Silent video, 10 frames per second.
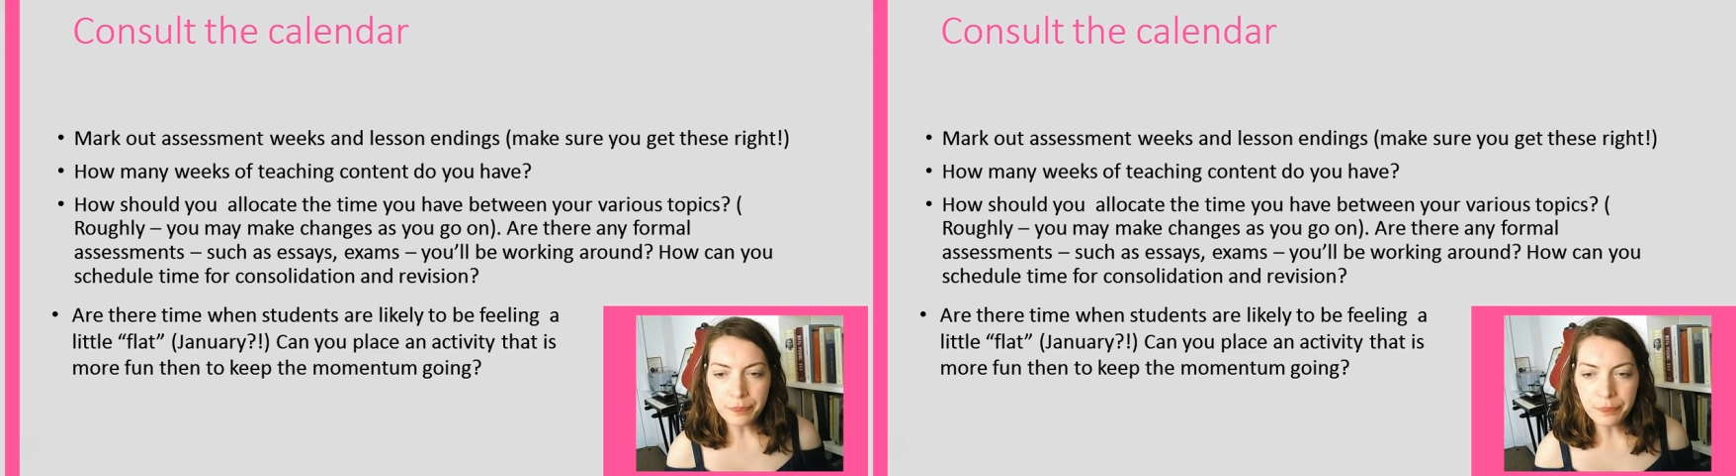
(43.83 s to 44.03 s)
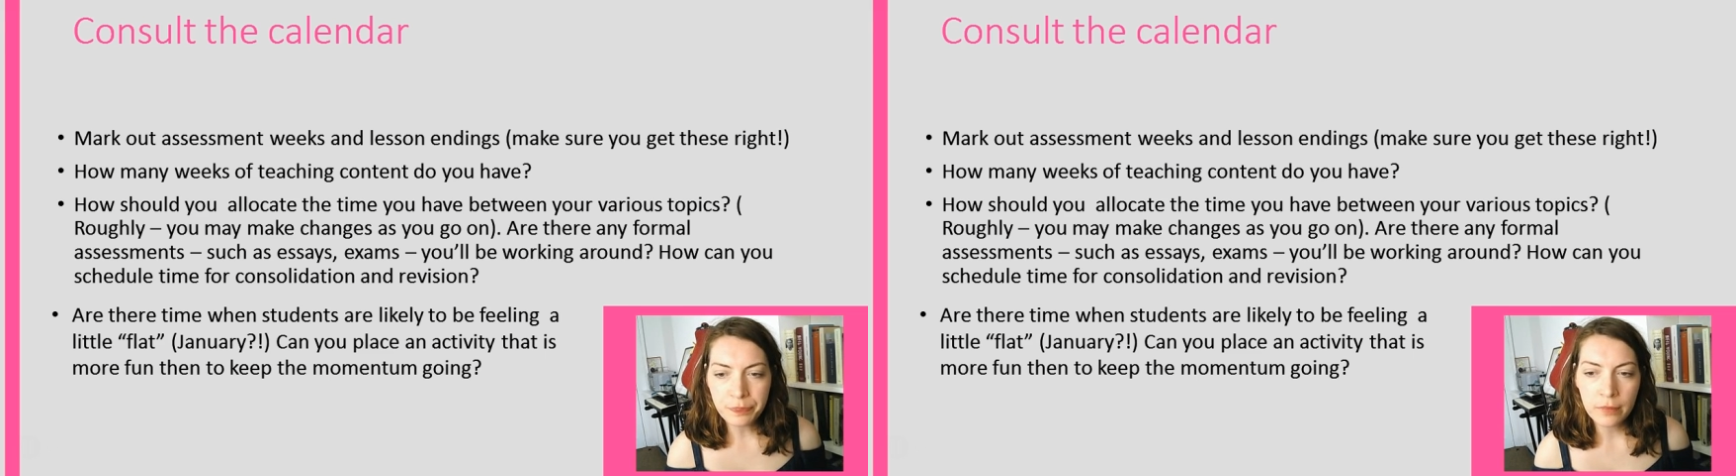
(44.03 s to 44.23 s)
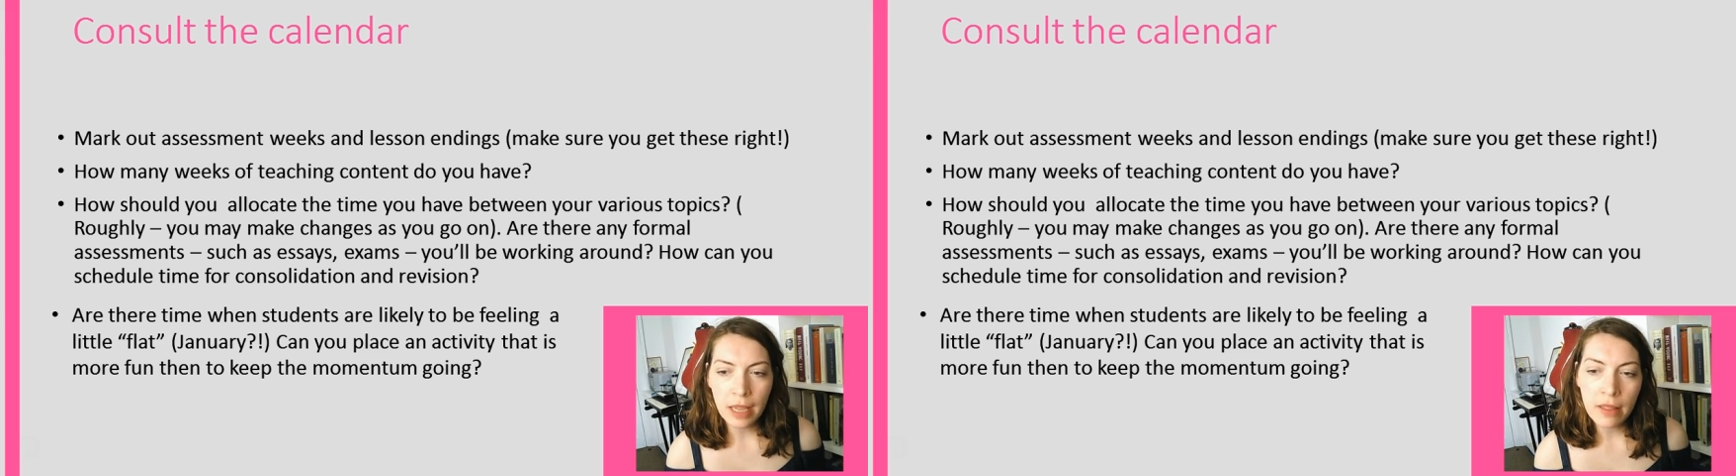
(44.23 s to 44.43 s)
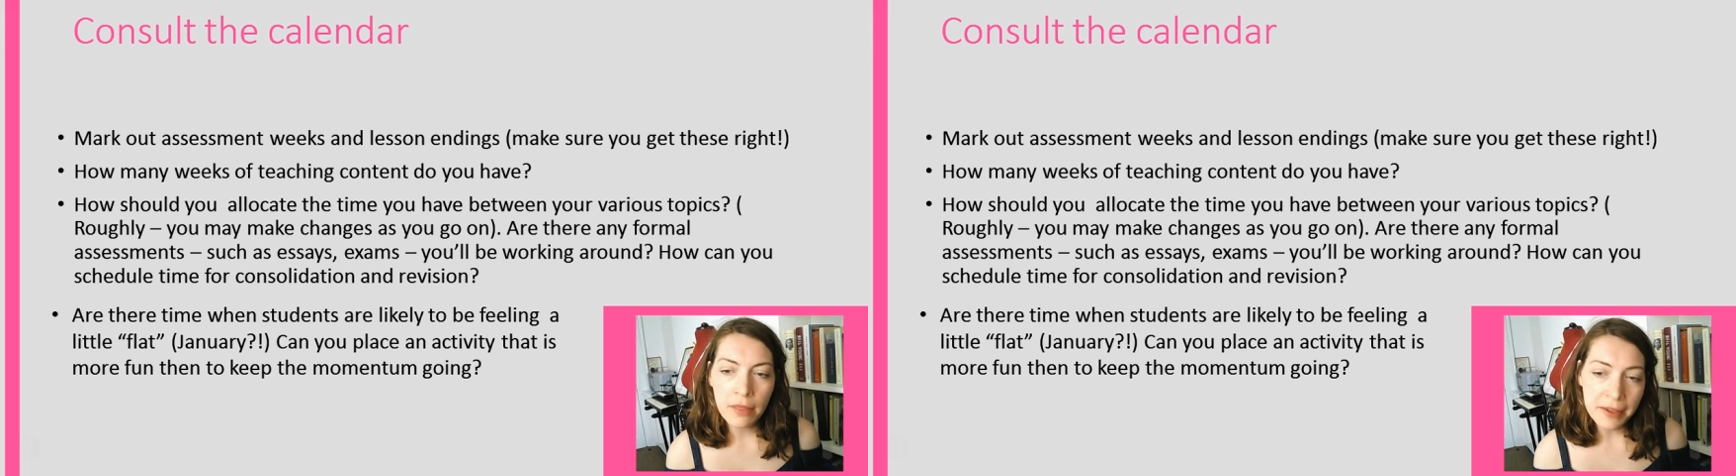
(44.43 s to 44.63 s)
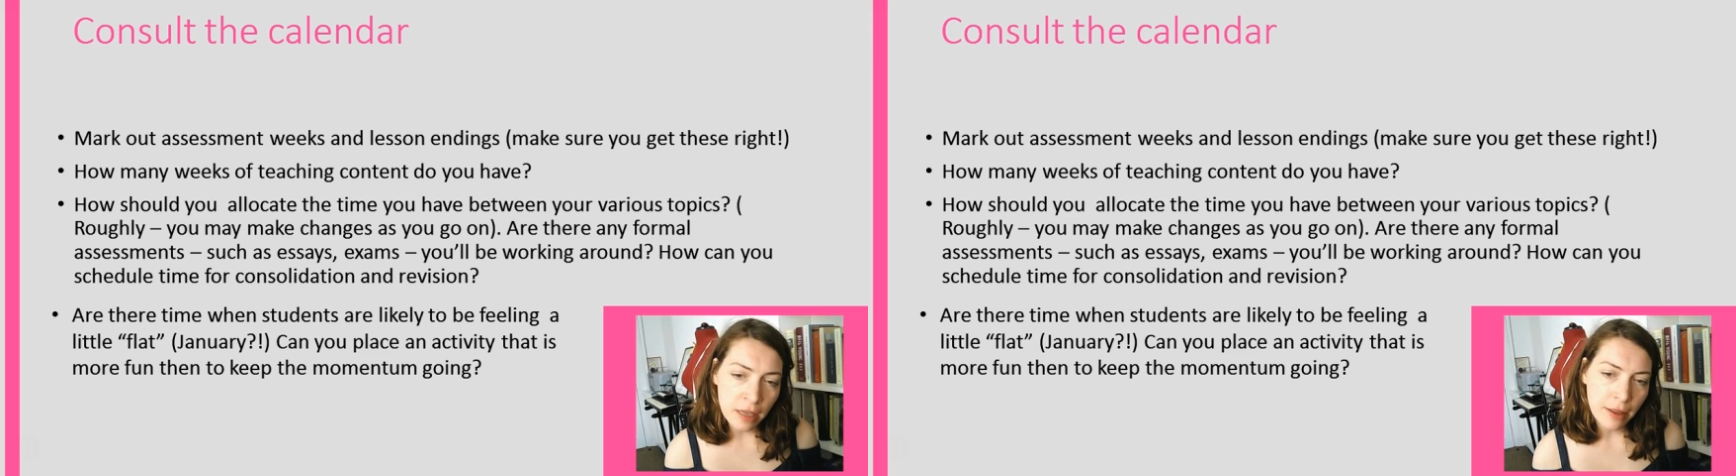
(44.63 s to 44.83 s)
And then
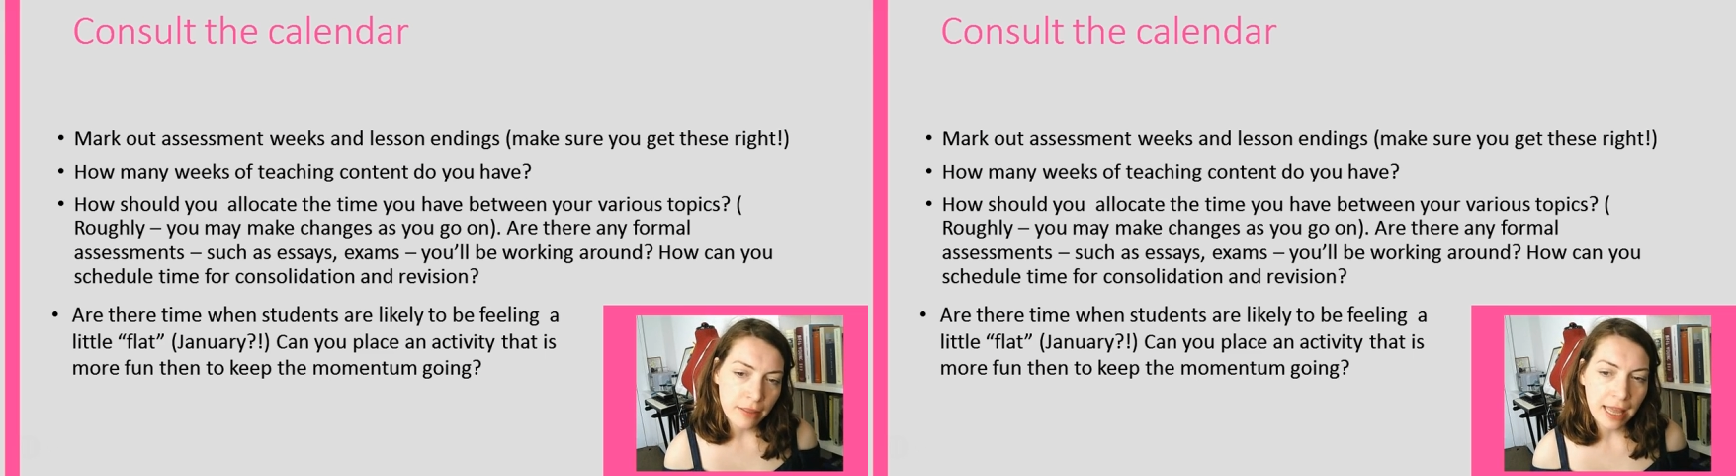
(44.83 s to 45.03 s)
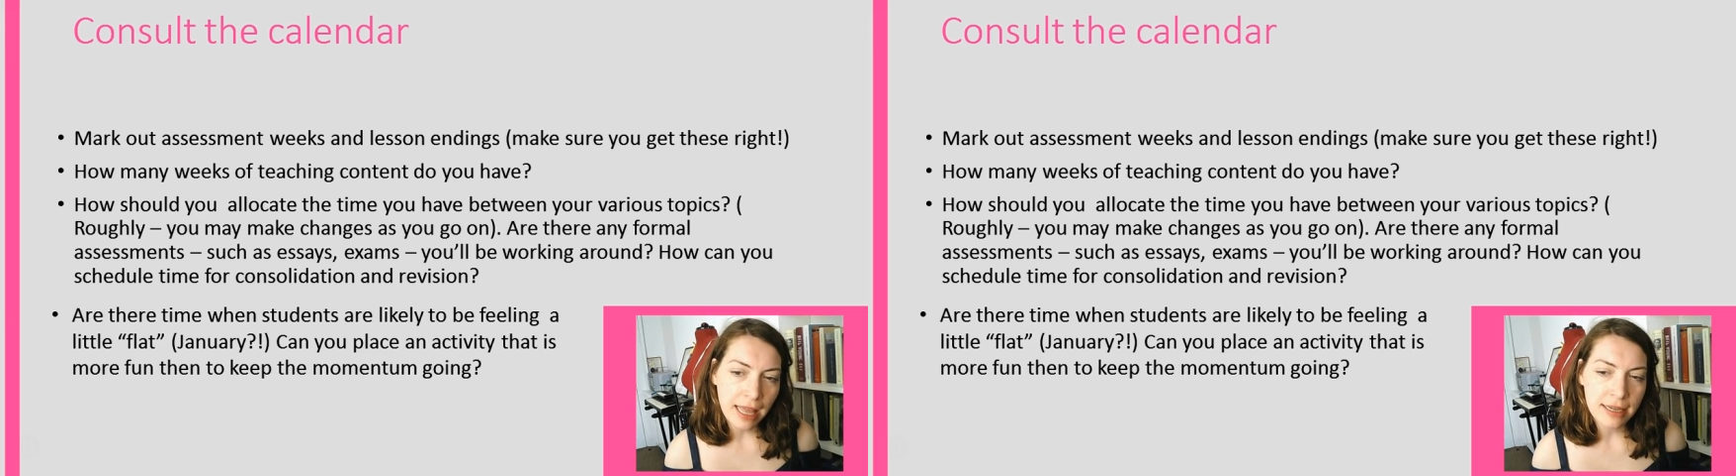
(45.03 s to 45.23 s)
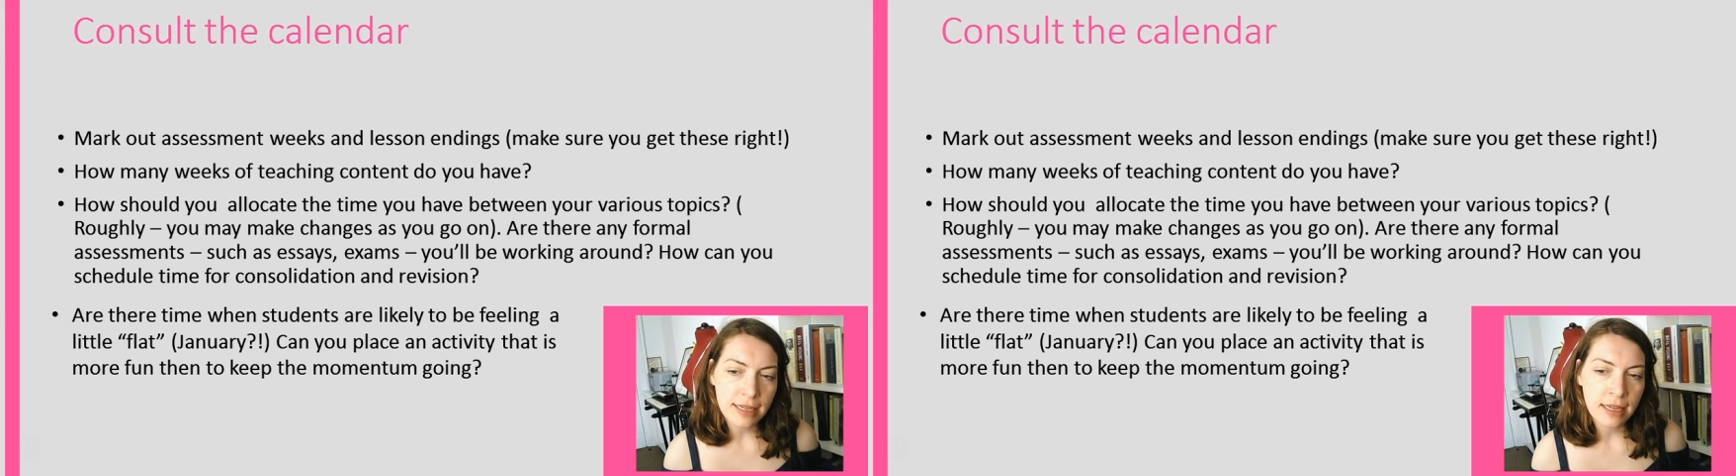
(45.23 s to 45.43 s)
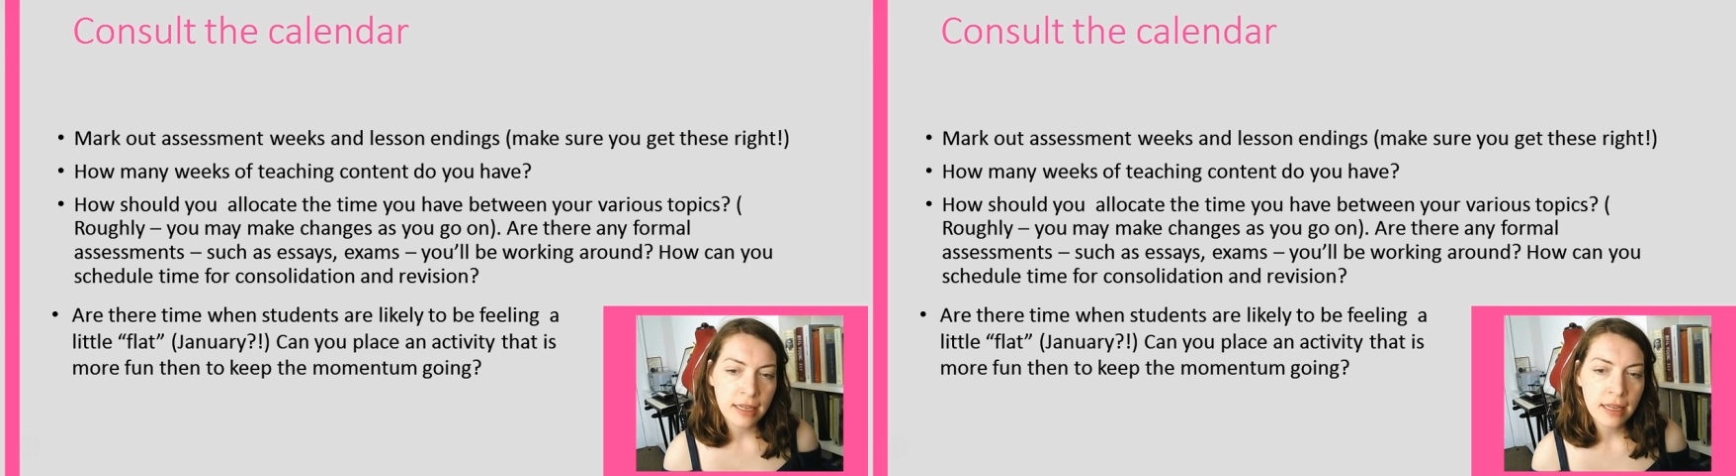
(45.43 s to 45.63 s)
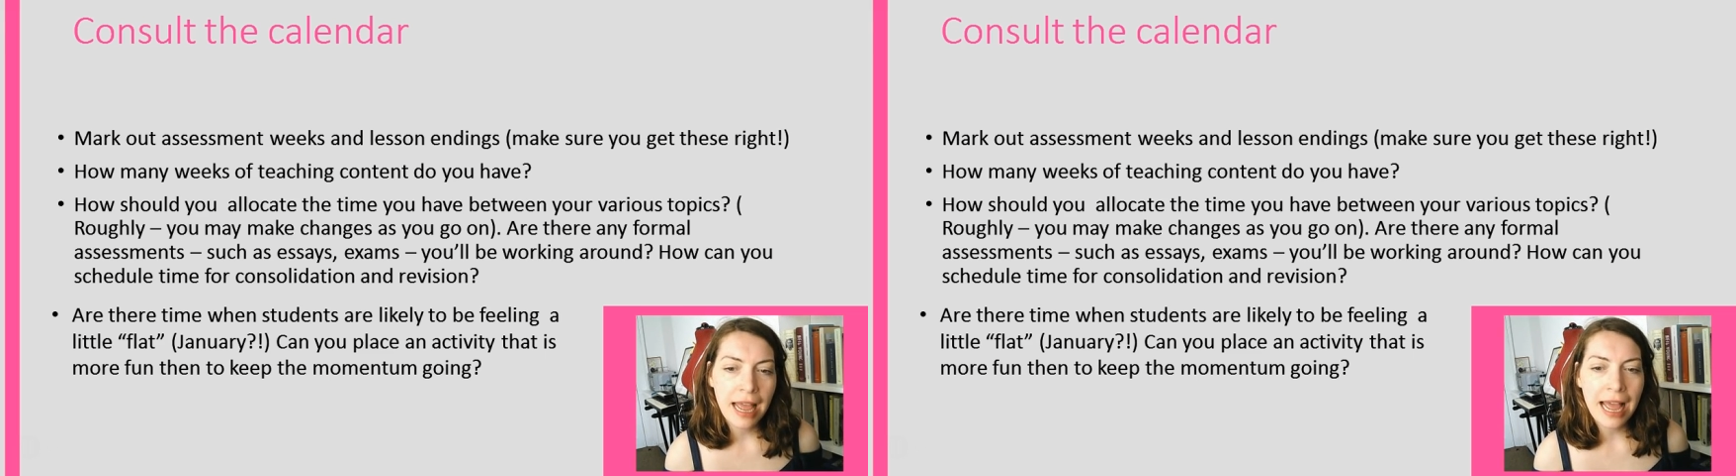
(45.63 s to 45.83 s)
thinking about the calendar,